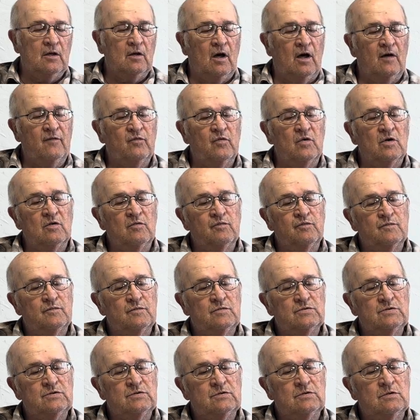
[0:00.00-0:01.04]
off. Well,
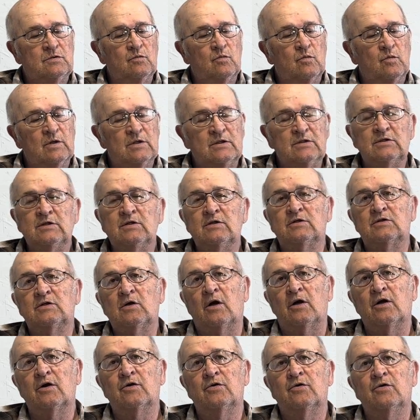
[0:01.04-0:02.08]
what she
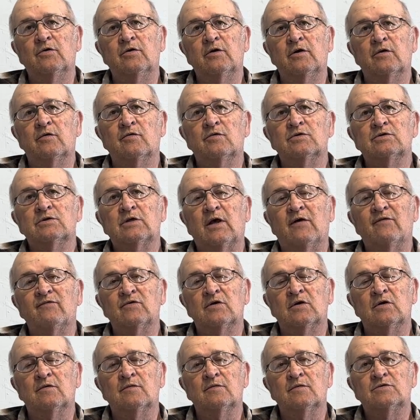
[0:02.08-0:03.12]
started doing was
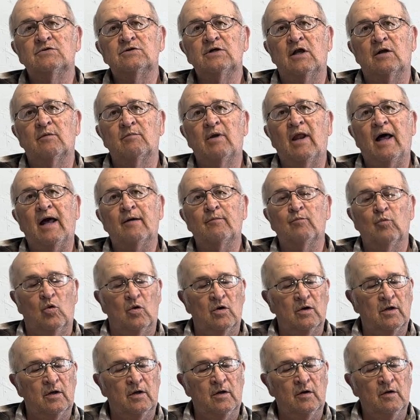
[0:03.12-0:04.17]
she had a
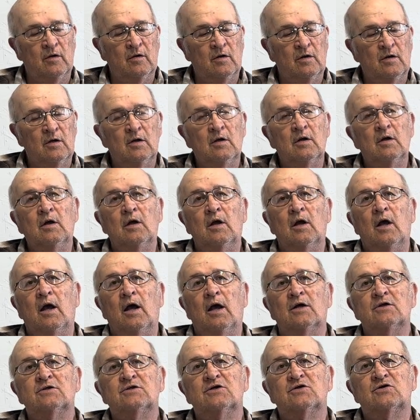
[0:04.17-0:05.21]
blackboard there,
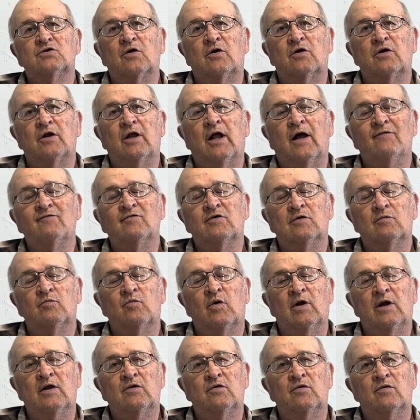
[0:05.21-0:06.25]
and she started having them
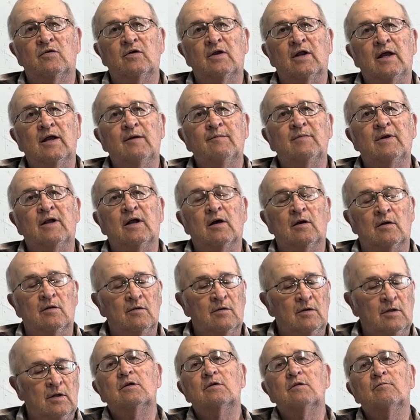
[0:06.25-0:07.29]
write their name down.
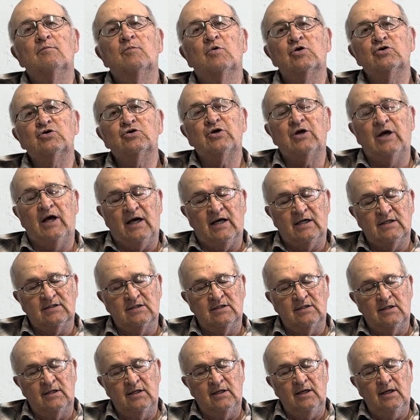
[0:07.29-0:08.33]
Butch
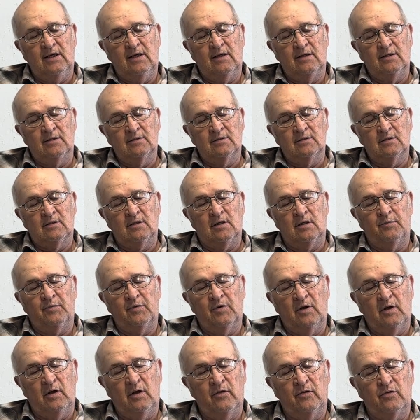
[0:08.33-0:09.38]
Cassidy and a
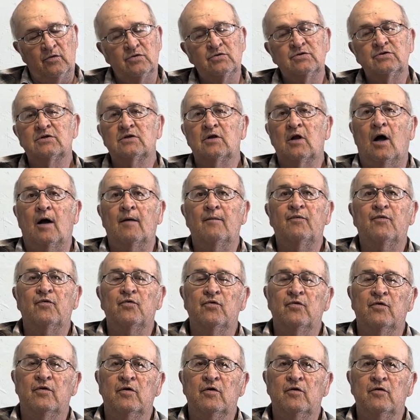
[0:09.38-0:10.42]
couple others stopped
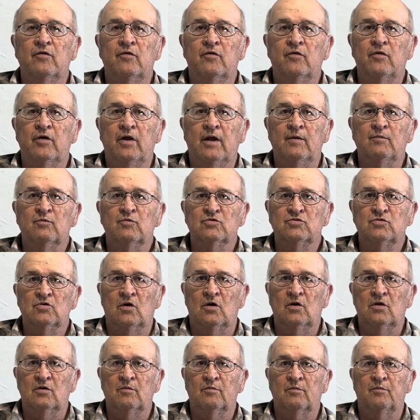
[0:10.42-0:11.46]
through there, and their name was
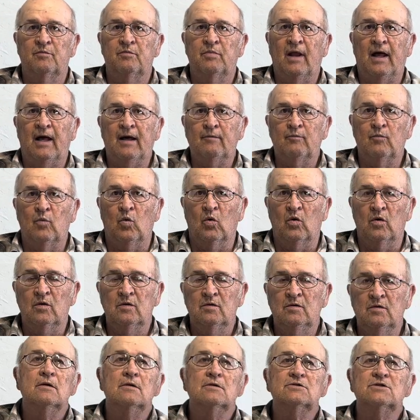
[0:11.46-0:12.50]
on the blackboard.
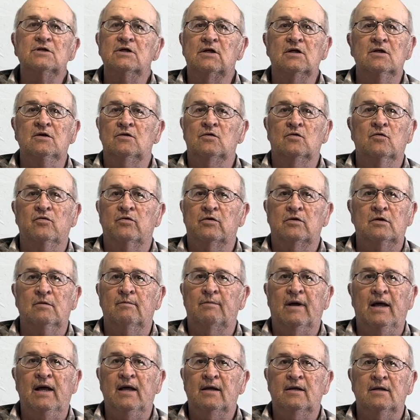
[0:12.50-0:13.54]
She didn't know that the
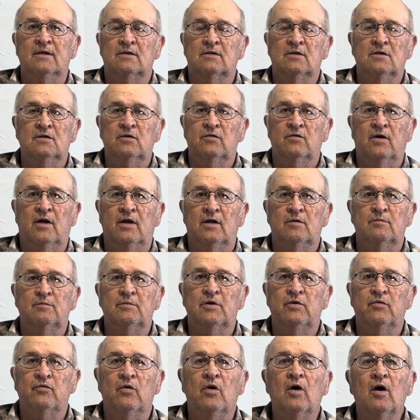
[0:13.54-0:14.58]
bank and Telluride had
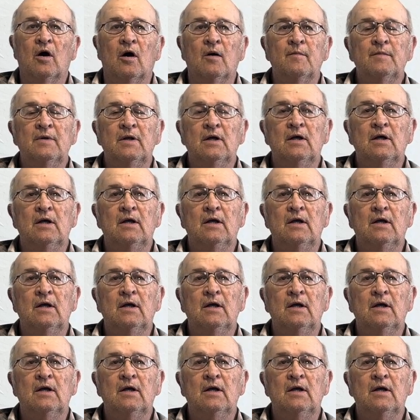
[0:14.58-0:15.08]
been robbed,